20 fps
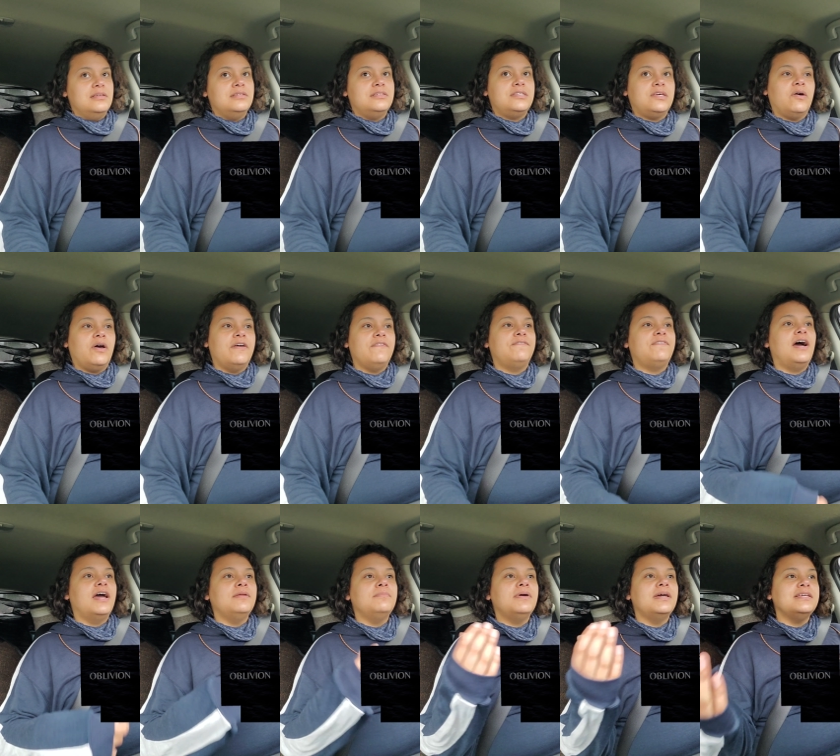So I
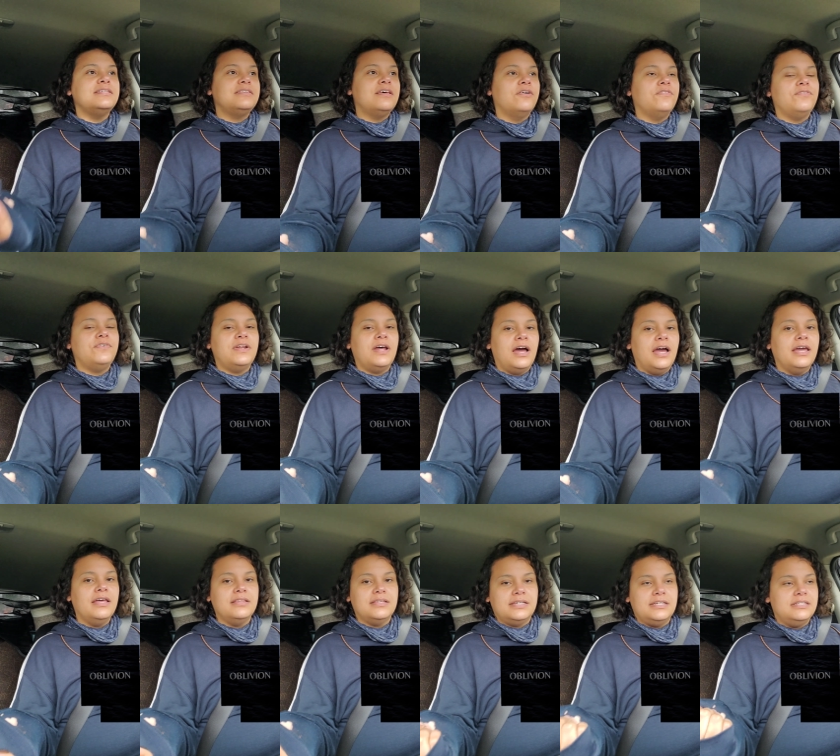find myself an
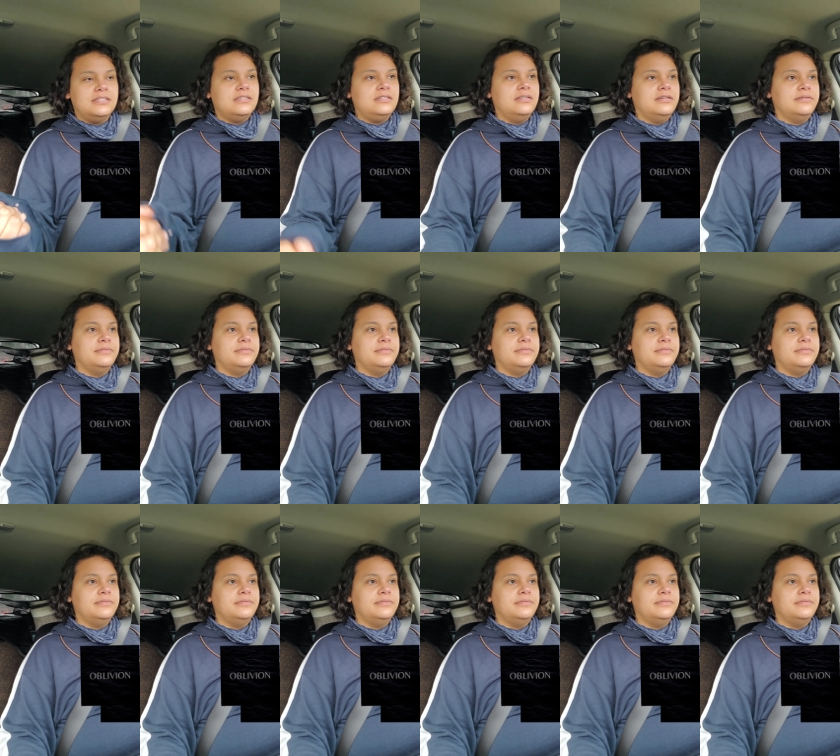island.